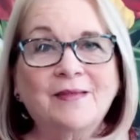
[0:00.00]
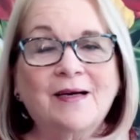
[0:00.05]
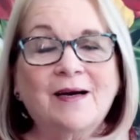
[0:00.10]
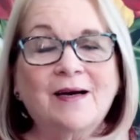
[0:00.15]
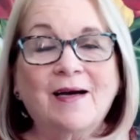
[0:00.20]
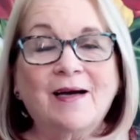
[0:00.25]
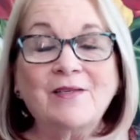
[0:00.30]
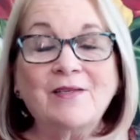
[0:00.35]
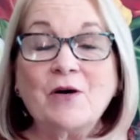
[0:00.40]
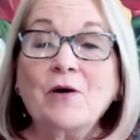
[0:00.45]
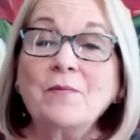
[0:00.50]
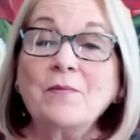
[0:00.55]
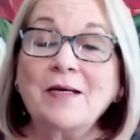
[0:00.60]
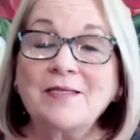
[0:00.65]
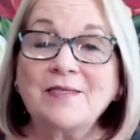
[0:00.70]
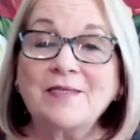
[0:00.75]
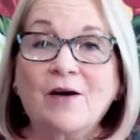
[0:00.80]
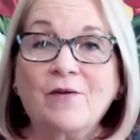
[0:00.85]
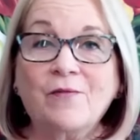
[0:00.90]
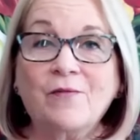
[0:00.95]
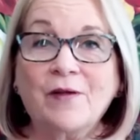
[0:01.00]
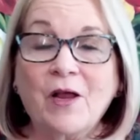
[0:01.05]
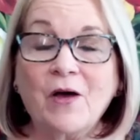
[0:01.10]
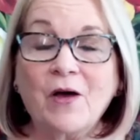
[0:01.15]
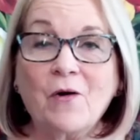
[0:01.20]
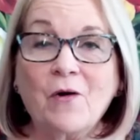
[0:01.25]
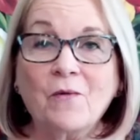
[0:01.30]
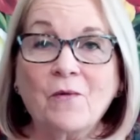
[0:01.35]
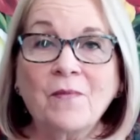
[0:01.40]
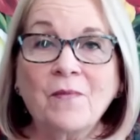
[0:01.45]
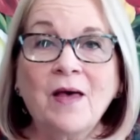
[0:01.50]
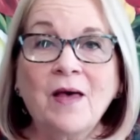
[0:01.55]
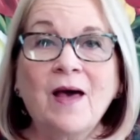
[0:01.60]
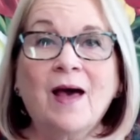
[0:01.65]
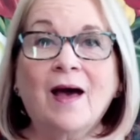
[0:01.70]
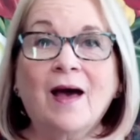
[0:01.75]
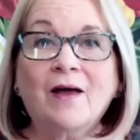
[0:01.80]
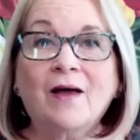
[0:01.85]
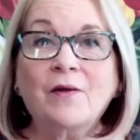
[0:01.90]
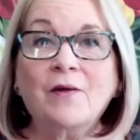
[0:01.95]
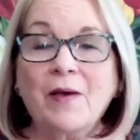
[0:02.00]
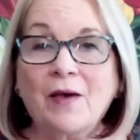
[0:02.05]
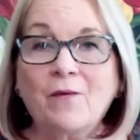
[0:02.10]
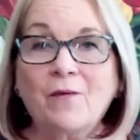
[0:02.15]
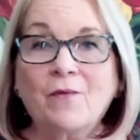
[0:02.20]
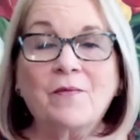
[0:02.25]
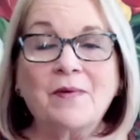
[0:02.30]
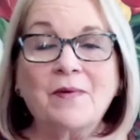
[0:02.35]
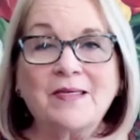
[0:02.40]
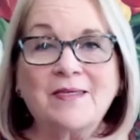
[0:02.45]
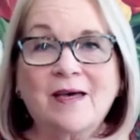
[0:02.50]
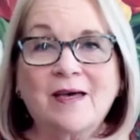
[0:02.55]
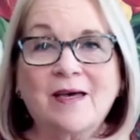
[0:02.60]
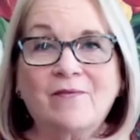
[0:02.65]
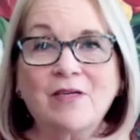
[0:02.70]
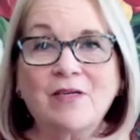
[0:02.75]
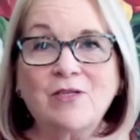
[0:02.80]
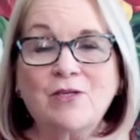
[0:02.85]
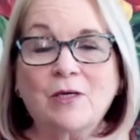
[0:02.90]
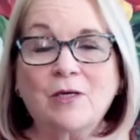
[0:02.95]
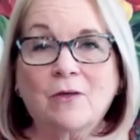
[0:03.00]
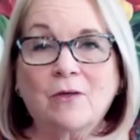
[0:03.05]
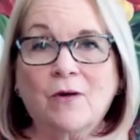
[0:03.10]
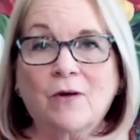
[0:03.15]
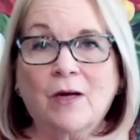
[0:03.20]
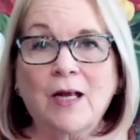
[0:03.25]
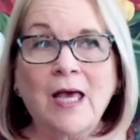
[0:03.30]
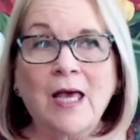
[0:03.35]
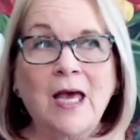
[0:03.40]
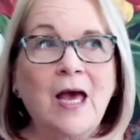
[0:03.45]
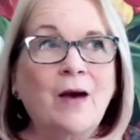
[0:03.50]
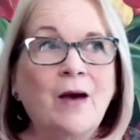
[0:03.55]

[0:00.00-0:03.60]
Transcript: I taught myself at home how to paint with my seven children,